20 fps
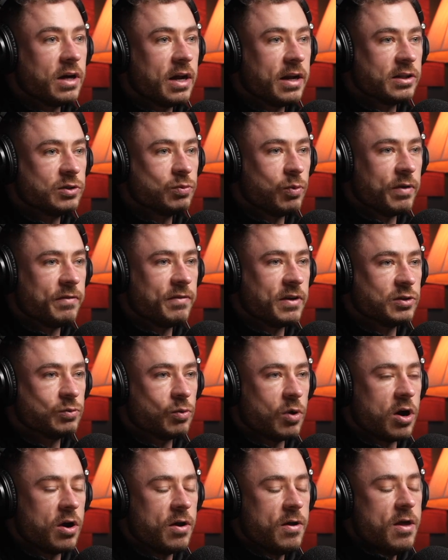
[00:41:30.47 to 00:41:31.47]
And it's one of the things
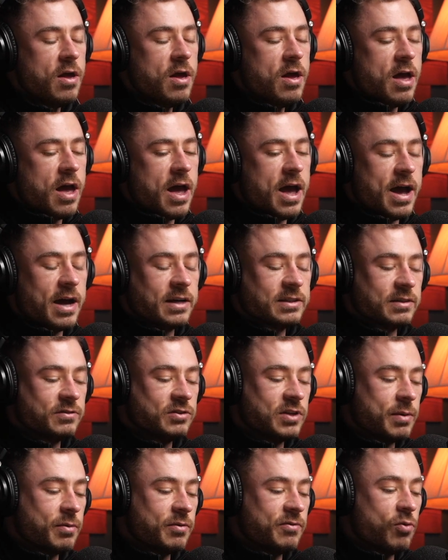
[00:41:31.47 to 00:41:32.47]
where, as I've
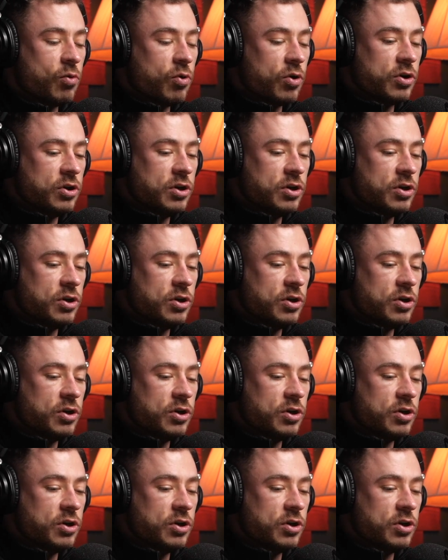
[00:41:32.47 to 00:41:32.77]
said before,